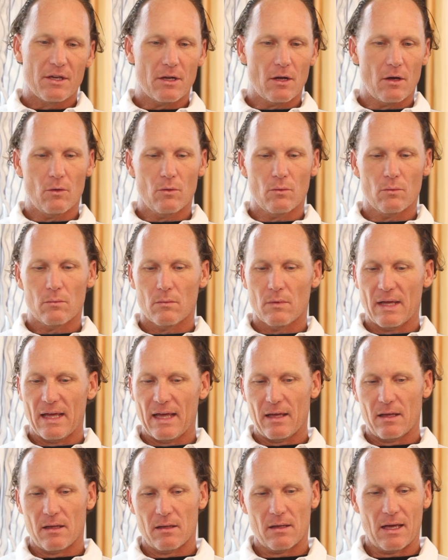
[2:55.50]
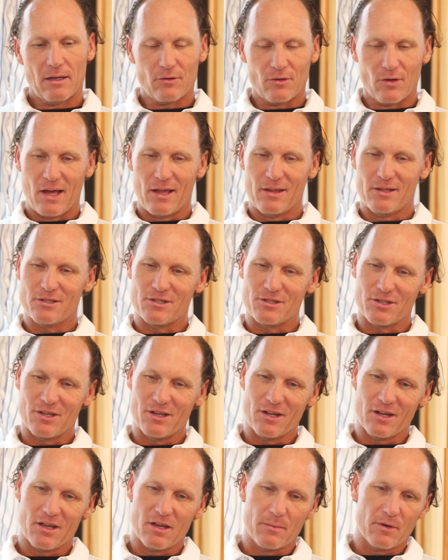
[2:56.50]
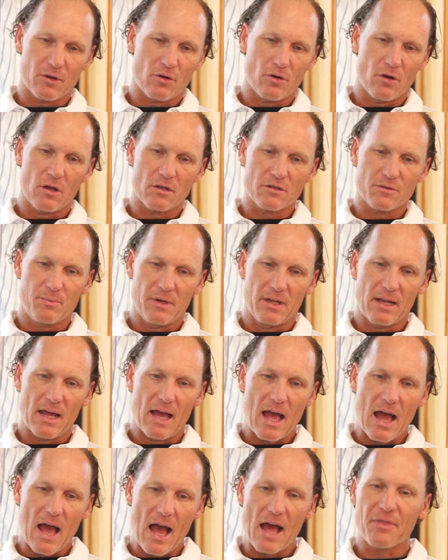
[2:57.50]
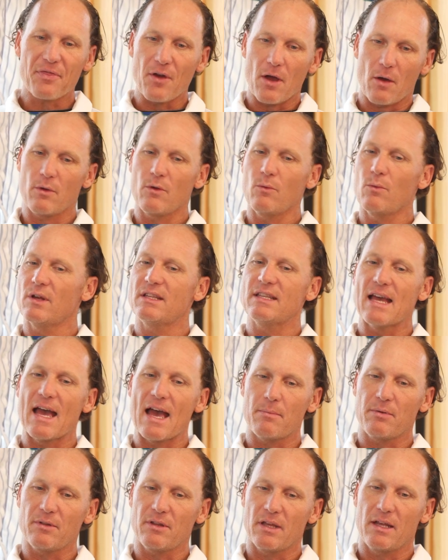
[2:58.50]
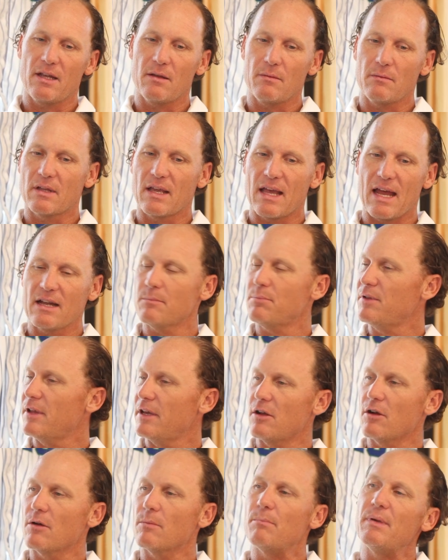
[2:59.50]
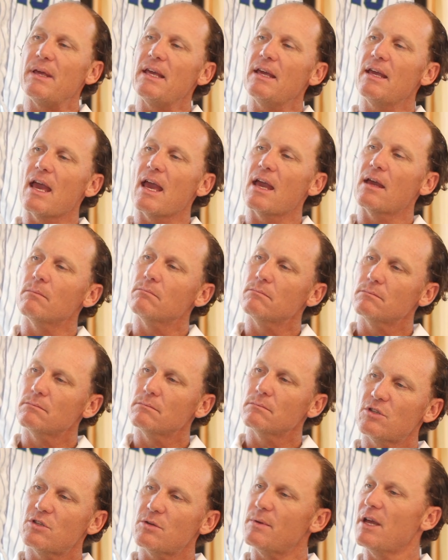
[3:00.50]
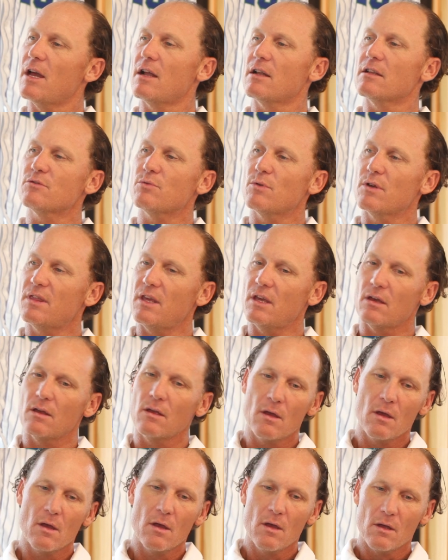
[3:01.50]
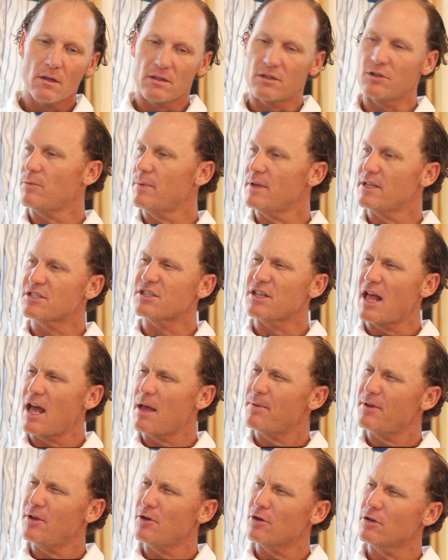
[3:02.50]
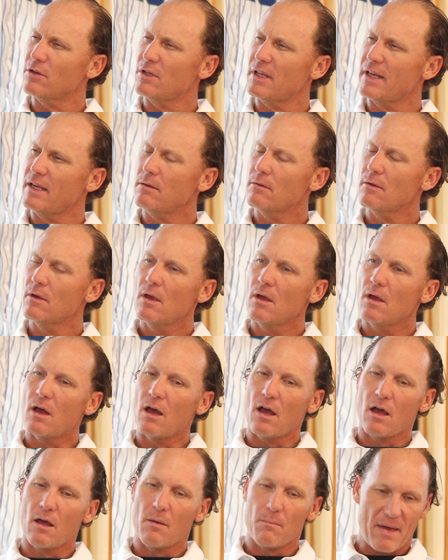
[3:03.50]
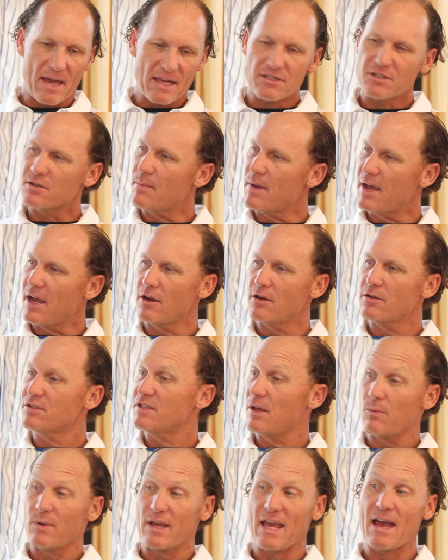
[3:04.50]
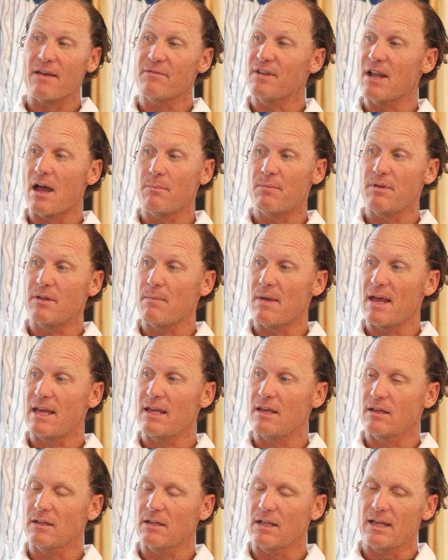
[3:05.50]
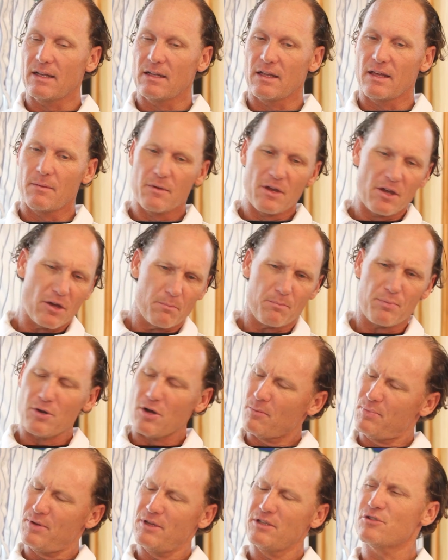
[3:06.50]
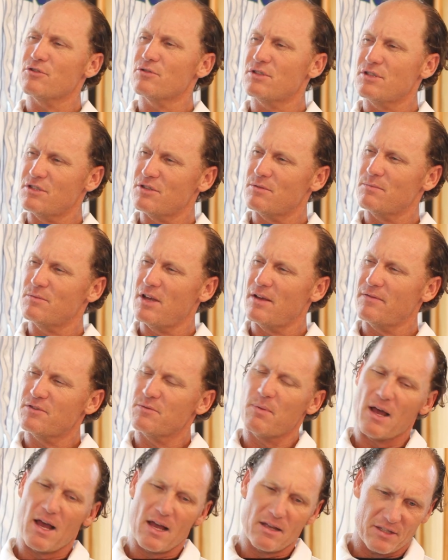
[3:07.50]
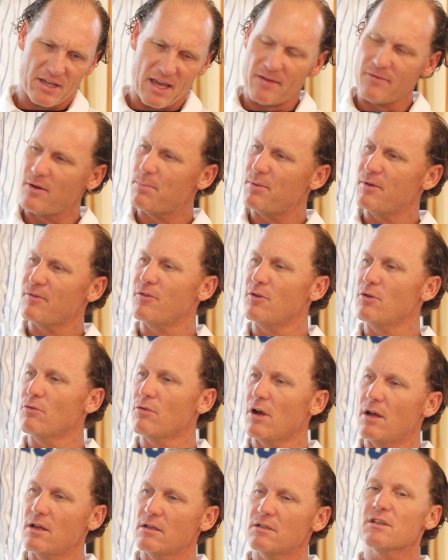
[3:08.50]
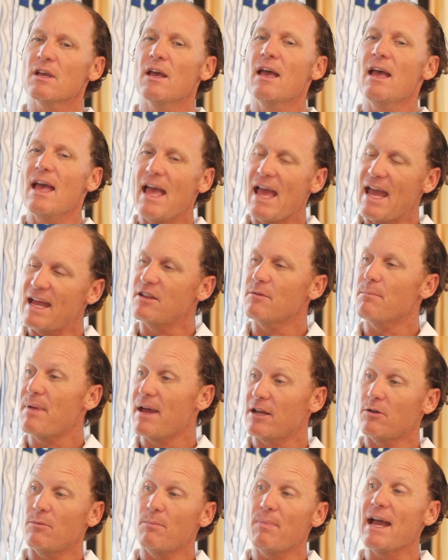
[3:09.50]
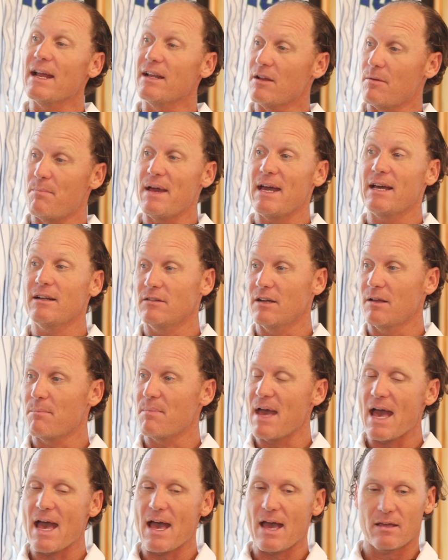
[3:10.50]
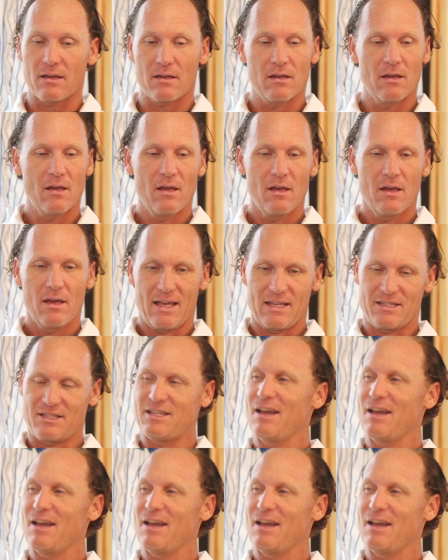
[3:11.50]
You know, I don't know how this is going to come across, but I thought we went to Abilene and kind of played our B game, to be honest with you. A little bit sloppy early. Made some errors that we have not been making lately. Could put our pitchers in some tough spots. Gave up a few runs. Had to battle back. Now, battling back has